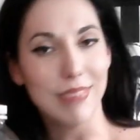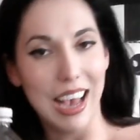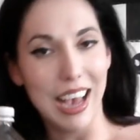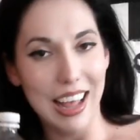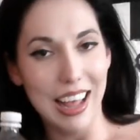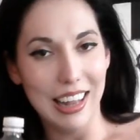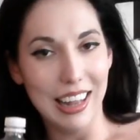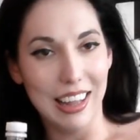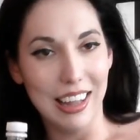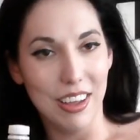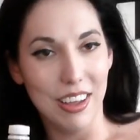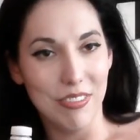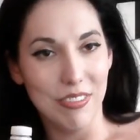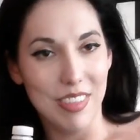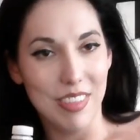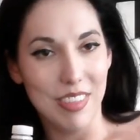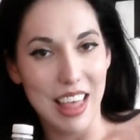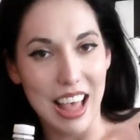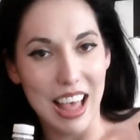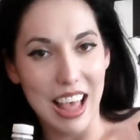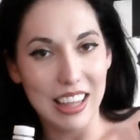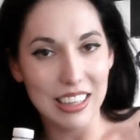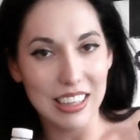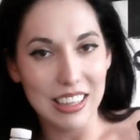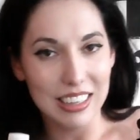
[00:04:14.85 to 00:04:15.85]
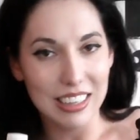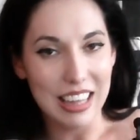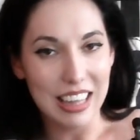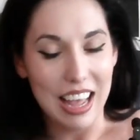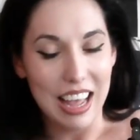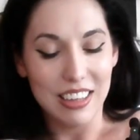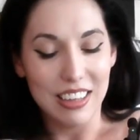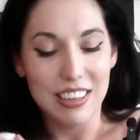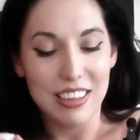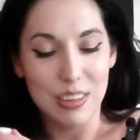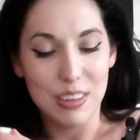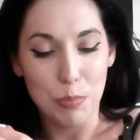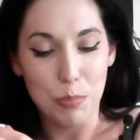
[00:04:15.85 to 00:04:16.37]
I love that,
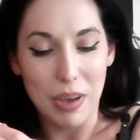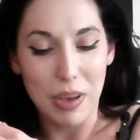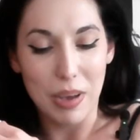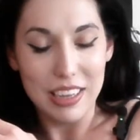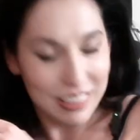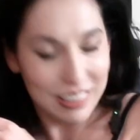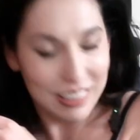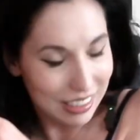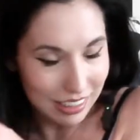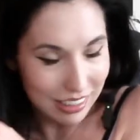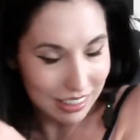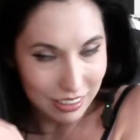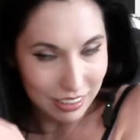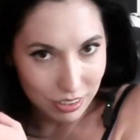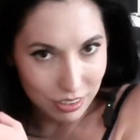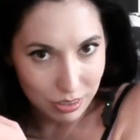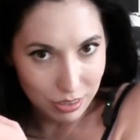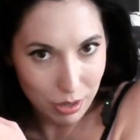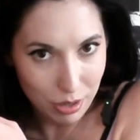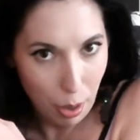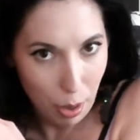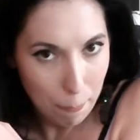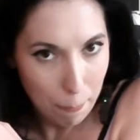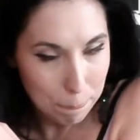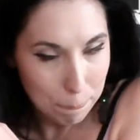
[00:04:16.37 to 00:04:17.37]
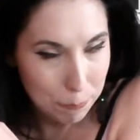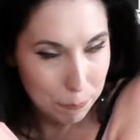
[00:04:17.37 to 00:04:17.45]
that spicy little